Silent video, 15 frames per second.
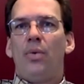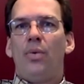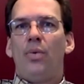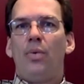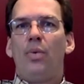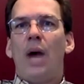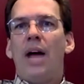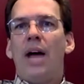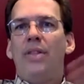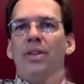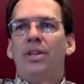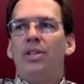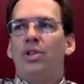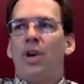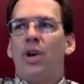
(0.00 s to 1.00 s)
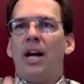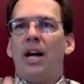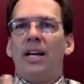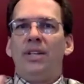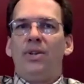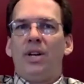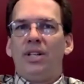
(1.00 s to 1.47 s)
rather than
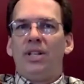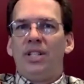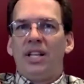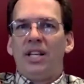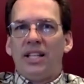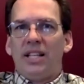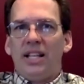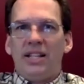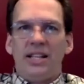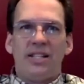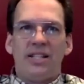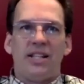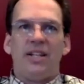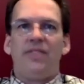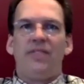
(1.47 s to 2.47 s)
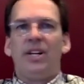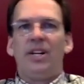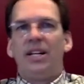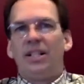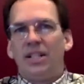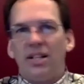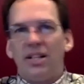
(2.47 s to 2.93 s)
trying to articulate this in a
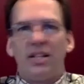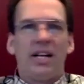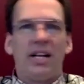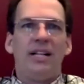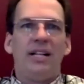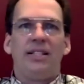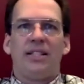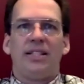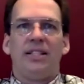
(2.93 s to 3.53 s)
very clear-cut,